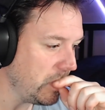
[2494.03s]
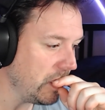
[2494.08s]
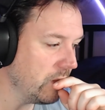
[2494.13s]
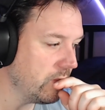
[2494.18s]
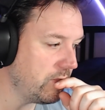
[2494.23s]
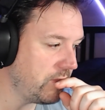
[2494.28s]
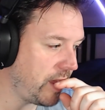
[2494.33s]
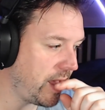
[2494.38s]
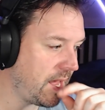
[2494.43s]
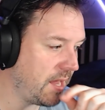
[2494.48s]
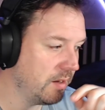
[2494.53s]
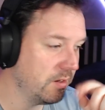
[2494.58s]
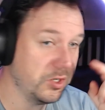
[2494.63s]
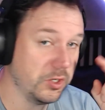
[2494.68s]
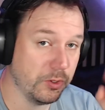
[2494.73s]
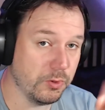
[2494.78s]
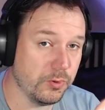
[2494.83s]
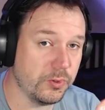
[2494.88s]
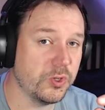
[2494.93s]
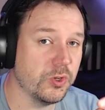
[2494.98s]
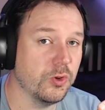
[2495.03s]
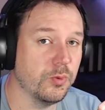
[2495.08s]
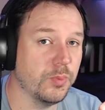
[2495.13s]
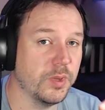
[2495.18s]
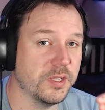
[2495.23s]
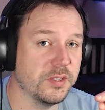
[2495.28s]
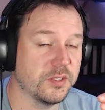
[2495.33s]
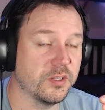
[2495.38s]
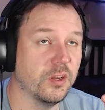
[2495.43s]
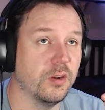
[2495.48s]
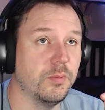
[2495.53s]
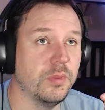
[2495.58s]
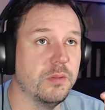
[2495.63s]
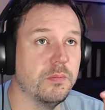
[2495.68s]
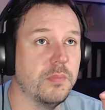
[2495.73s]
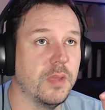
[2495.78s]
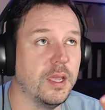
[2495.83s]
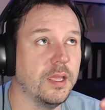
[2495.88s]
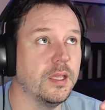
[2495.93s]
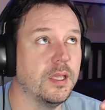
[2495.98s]
that YouTube is going to be
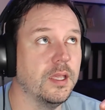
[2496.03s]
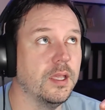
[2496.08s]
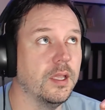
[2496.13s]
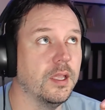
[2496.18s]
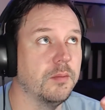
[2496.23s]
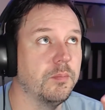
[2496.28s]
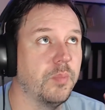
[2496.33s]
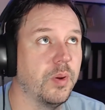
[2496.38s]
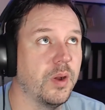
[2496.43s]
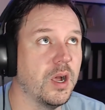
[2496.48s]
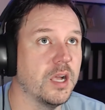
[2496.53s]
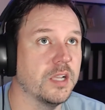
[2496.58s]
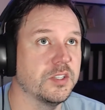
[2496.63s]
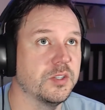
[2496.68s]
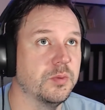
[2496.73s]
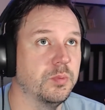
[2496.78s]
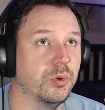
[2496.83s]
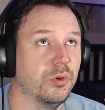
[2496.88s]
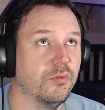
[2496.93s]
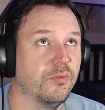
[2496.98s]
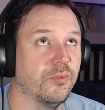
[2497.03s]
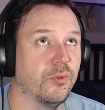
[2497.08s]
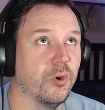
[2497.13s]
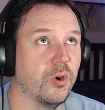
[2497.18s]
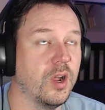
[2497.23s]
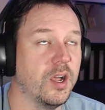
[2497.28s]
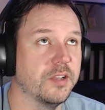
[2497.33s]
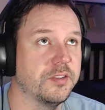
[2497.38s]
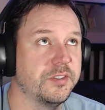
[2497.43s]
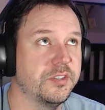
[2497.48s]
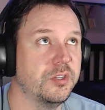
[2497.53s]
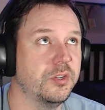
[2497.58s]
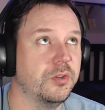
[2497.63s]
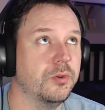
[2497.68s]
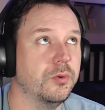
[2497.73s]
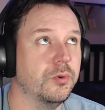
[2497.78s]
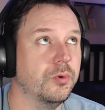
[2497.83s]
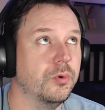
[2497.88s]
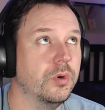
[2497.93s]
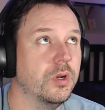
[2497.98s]
making it possible for us
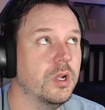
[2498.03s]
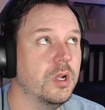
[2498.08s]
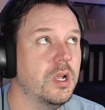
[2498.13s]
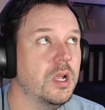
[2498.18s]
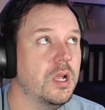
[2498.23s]
to